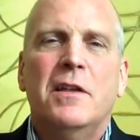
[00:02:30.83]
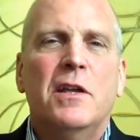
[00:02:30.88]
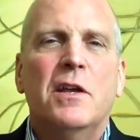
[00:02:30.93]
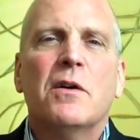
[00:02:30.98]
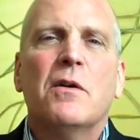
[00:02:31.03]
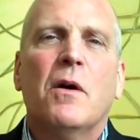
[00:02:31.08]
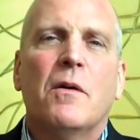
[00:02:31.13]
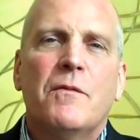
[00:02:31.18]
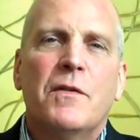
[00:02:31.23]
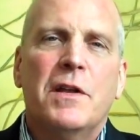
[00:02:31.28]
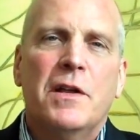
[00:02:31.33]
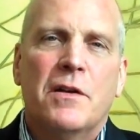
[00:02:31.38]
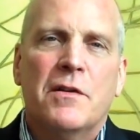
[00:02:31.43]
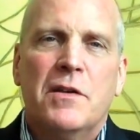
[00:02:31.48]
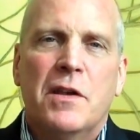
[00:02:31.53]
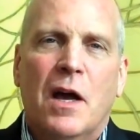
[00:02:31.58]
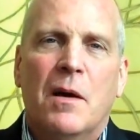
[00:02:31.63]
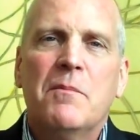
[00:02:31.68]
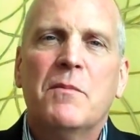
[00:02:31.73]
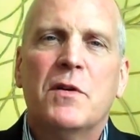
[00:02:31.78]

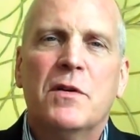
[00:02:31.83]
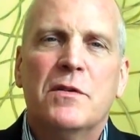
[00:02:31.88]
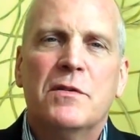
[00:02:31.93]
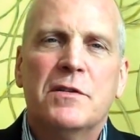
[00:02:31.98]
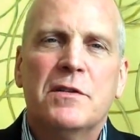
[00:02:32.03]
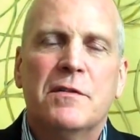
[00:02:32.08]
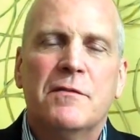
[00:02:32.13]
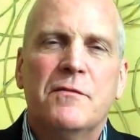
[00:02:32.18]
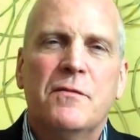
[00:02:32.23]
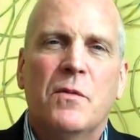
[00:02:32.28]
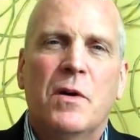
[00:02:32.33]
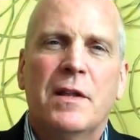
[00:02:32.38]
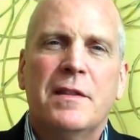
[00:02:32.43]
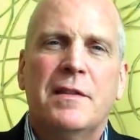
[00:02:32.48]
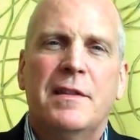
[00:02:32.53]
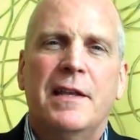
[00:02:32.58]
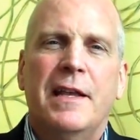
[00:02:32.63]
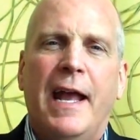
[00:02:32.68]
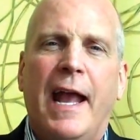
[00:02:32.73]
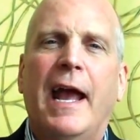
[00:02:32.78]
year-over-year numbers of
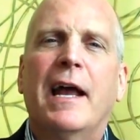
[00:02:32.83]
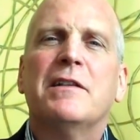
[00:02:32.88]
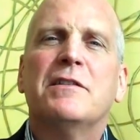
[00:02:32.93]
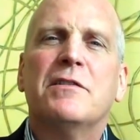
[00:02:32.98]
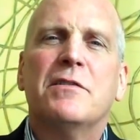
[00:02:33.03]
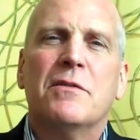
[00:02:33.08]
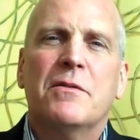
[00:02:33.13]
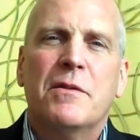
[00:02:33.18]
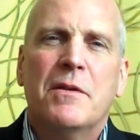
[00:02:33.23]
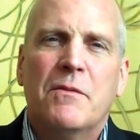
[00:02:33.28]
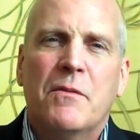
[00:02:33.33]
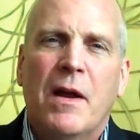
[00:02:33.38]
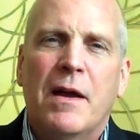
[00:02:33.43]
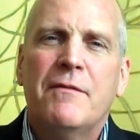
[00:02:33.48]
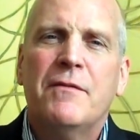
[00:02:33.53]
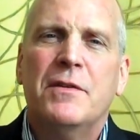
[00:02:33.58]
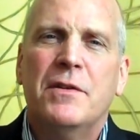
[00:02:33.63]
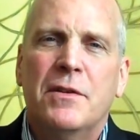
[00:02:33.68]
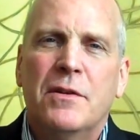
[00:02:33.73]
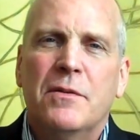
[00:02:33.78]
what the ancillary
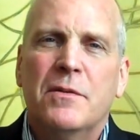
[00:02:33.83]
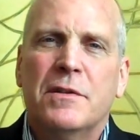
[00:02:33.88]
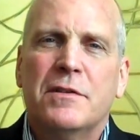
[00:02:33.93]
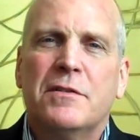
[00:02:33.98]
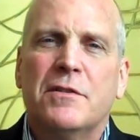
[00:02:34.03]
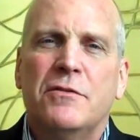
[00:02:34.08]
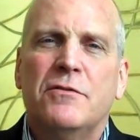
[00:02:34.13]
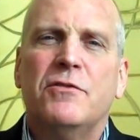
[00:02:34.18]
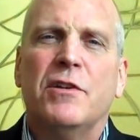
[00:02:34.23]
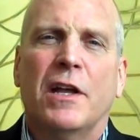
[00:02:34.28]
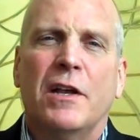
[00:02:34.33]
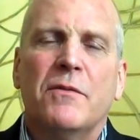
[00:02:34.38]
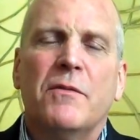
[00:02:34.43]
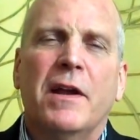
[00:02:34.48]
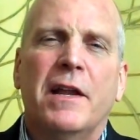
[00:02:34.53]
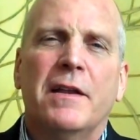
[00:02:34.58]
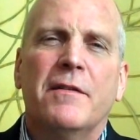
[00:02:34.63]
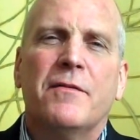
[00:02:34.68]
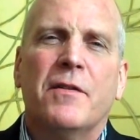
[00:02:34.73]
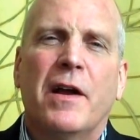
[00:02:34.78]
revenue is
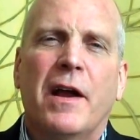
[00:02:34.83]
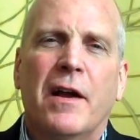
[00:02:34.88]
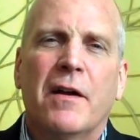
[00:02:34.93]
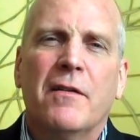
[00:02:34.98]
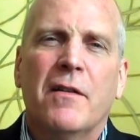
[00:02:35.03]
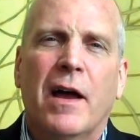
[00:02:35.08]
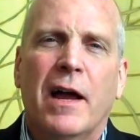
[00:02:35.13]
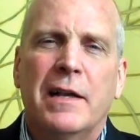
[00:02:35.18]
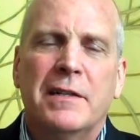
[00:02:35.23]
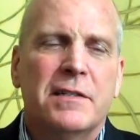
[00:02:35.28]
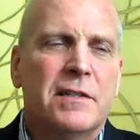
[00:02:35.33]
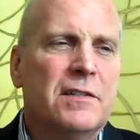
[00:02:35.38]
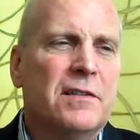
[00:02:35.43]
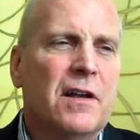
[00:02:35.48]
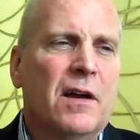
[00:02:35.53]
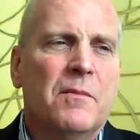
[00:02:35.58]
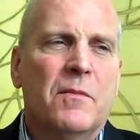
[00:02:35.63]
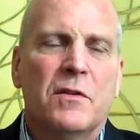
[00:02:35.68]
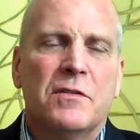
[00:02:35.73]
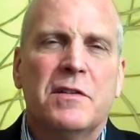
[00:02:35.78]
generating for airlines.
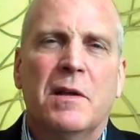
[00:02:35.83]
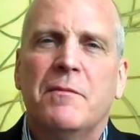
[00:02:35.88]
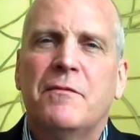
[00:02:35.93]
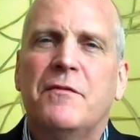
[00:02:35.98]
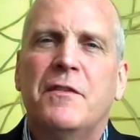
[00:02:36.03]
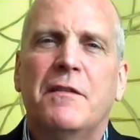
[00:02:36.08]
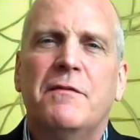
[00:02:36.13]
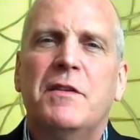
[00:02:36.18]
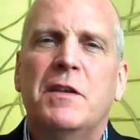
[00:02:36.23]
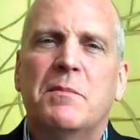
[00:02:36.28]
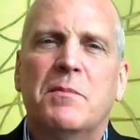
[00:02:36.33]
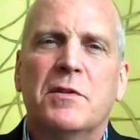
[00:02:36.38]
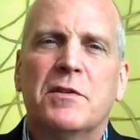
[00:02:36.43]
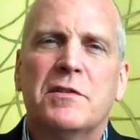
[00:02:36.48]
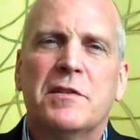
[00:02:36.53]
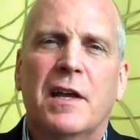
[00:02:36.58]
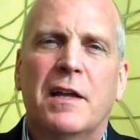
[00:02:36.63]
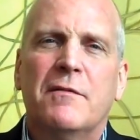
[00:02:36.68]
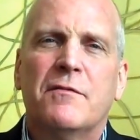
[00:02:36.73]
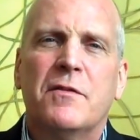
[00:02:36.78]
It's almost up
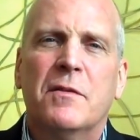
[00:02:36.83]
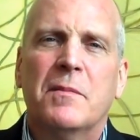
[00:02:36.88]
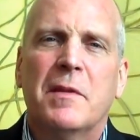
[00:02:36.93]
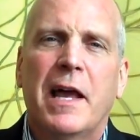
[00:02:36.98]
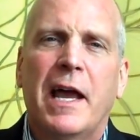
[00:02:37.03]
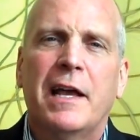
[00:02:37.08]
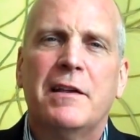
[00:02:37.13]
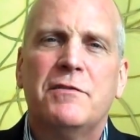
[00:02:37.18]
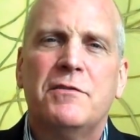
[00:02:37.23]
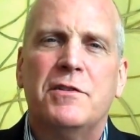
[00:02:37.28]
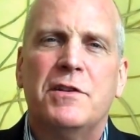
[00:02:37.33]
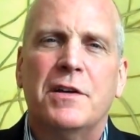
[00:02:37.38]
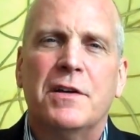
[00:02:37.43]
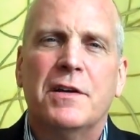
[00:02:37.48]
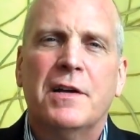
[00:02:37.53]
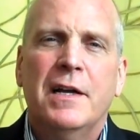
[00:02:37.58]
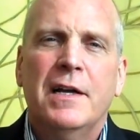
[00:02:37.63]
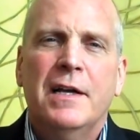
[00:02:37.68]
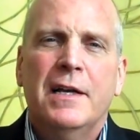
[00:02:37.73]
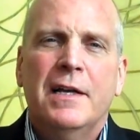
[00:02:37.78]
50% from last
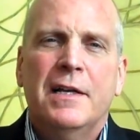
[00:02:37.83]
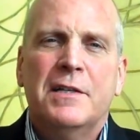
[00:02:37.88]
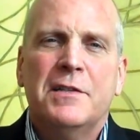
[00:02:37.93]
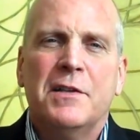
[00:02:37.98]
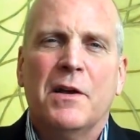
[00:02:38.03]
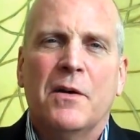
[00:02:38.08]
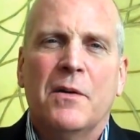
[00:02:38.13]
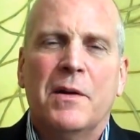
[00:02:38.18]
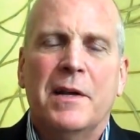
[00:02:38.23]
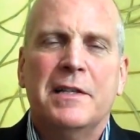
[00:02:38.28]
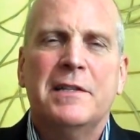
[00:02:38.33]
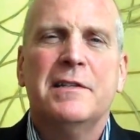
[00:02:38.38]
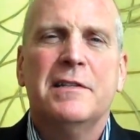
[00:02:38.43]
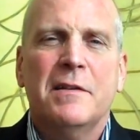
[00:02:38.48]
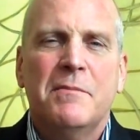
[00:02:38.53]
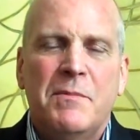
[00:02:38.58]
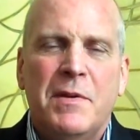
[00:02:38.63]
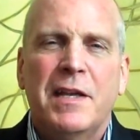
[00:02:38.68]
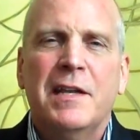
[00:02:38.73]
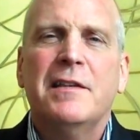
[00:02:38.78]
year. So this
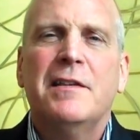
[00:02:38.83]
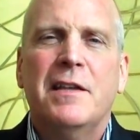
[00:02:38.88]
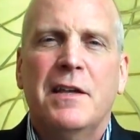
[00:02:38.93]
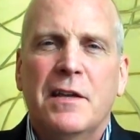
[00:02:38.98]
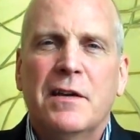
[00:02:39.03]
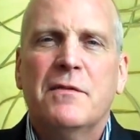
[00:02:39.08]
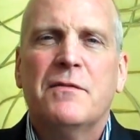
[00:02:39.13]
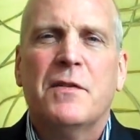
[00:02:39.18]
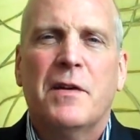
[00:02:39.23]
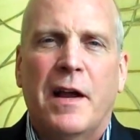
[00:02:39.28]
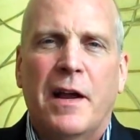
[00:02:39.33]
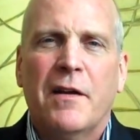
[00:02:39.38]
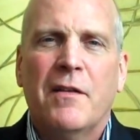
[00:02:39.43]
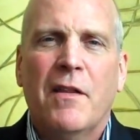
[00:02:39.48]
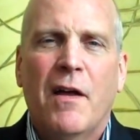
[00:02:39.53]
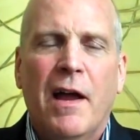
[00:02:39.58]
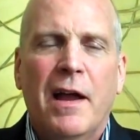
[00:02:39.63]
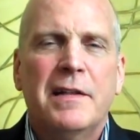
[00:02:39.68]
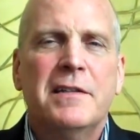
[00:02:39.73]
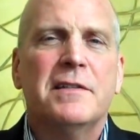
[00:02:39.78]
is a big deal for
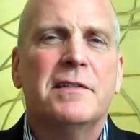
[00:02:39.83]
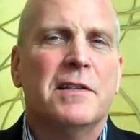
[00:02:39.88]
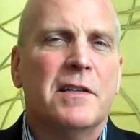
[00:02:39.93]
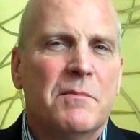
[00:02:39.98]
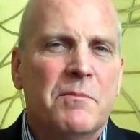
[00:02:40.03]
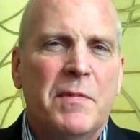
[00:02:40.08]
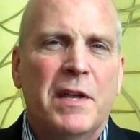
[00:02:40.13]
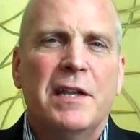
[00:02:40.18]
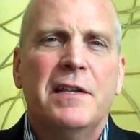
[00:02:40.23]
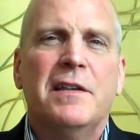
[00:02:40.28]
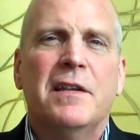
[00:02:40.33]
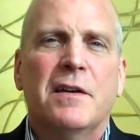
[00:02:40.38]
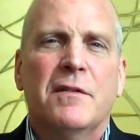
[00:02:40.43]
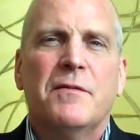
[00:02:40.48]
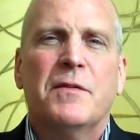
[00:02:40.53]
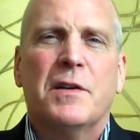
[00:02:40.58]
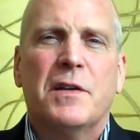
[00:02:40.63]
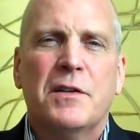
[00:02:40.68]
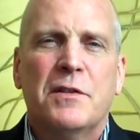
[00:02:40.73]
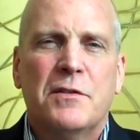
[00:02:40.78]
airlines. This is a big deal
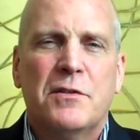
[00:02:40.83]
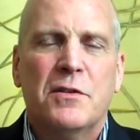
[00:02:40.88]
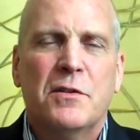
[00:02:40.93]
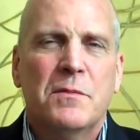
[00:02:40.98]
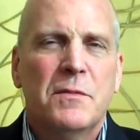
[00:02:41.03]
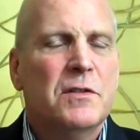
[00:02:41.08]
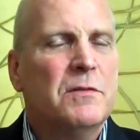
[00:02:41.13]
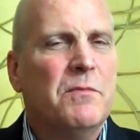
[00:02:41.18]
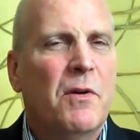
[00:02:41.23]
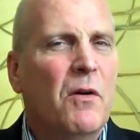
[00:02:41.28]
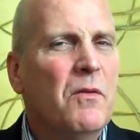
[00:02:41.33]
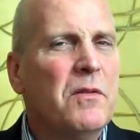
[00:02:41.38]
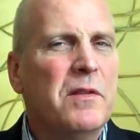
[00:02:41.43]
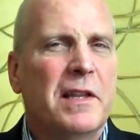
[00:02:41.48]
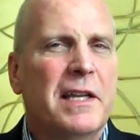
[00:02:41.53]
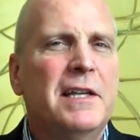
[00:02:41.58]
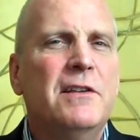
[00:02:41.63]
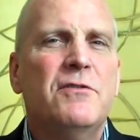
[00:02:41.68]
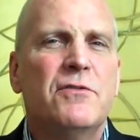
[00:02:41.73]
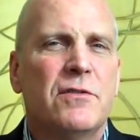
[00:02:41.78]
for consumers,
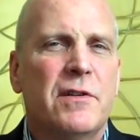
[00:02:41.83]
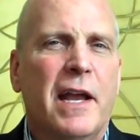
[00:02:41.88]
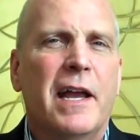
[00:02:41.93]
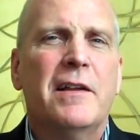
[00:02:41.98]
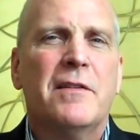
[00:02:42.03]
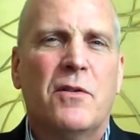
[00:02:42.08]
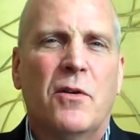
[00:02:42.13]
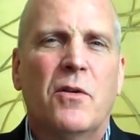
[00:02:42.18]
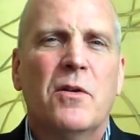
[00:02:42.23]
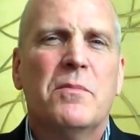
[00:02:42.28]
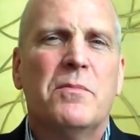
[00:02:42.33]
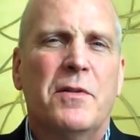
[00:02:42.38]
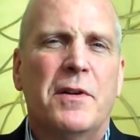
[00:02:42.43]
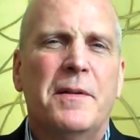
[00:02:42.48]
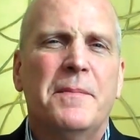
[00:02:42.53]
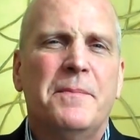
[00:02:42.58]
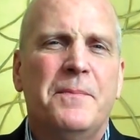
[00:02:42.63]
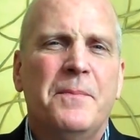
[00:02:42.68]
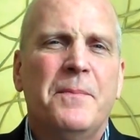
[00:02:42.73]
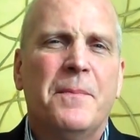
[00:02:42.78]
both leisure and
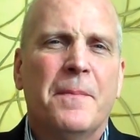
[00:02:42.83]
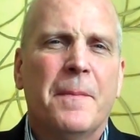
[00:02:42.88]
corporate.